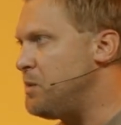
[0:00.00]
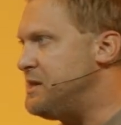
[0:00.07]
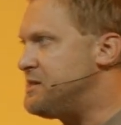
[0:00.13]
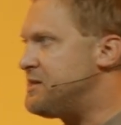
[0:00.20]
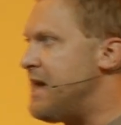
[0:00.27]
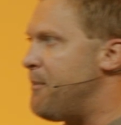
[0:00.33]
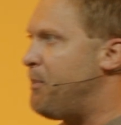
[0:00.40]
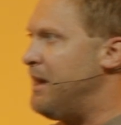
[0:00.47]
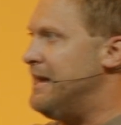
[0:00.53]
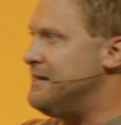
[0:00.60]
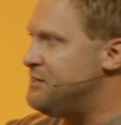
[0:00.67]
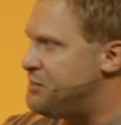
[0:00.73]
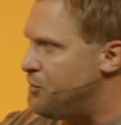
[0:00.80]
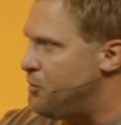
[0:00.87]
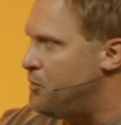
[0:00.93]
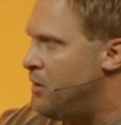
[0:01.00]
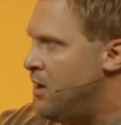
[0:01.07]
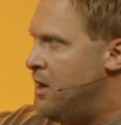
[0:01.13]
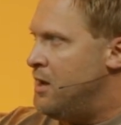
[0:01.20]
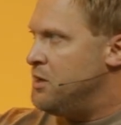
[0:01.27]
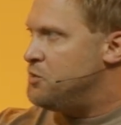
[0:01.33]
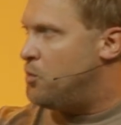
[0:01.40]
we step into
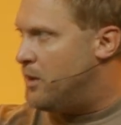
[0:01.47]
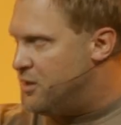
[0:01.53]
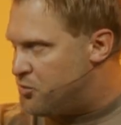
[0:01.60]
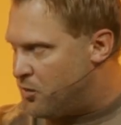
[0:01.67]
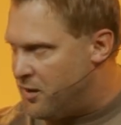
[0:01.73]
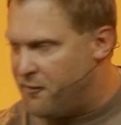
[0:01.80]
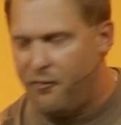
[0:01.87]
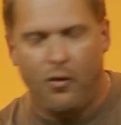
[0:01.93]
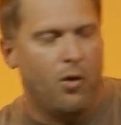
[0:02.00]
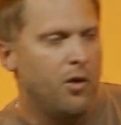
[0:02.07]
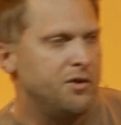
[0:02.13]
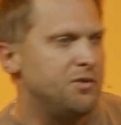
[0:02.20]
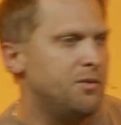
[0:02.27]
2024,